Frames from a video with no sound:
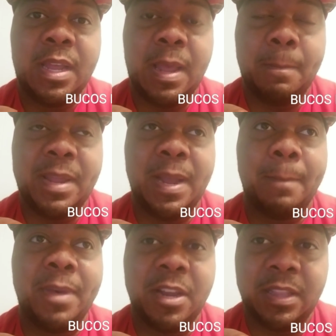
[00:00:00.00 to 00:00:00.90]
and being a
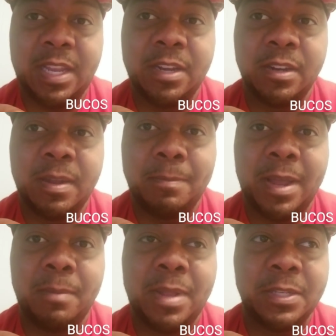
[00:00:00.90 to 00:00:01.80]
better leader and
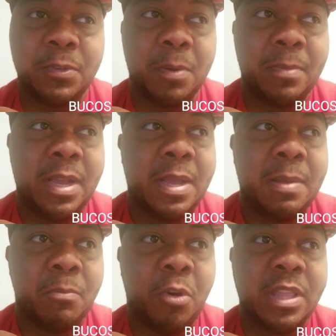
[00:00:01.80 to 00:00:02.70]
better mentor
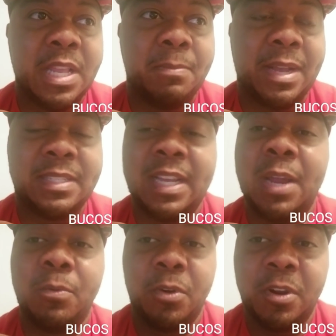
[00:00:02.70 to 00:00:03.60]
more than by
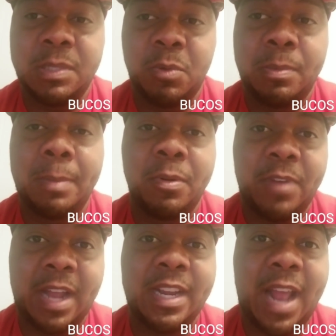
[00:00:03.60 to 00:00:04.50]
saying words, more by
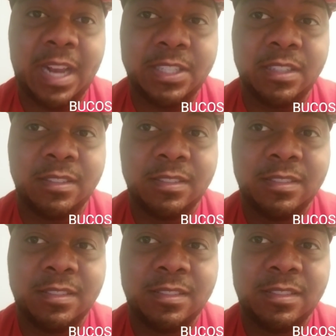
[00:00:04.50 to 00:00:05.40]
providing action.
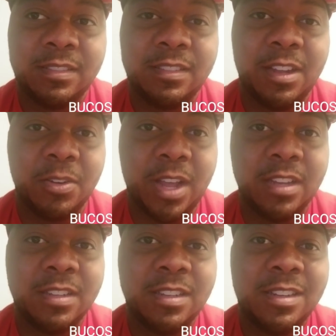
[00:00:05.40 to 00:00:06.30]

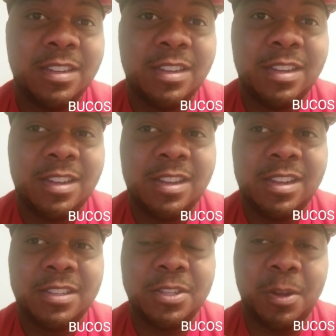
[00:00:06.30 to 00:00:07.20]
Okay?
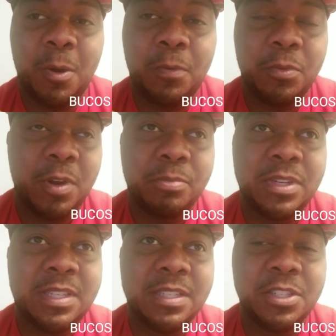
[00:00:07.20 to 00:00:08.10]
So overall
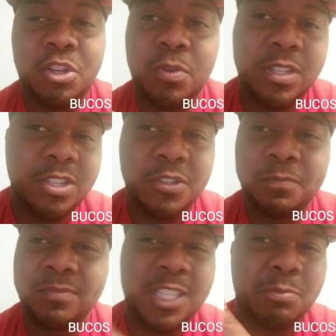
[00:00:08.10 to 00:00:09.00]
preseason two and
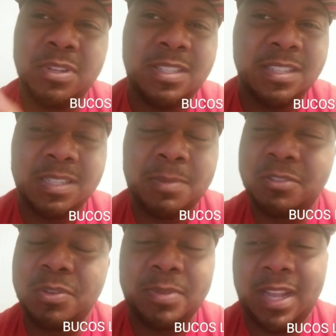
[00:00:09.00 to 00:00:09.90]
two. It's preseason. I'm
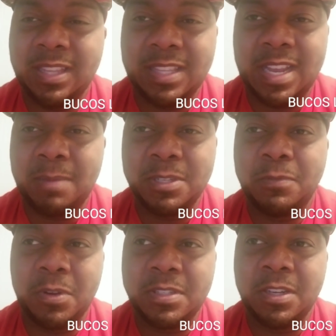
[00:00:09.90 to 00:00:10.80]
not tripping like that. I'm just
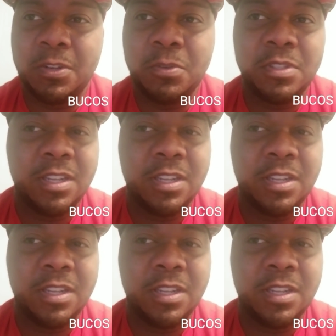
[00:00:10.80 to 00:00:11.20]
focusing on who's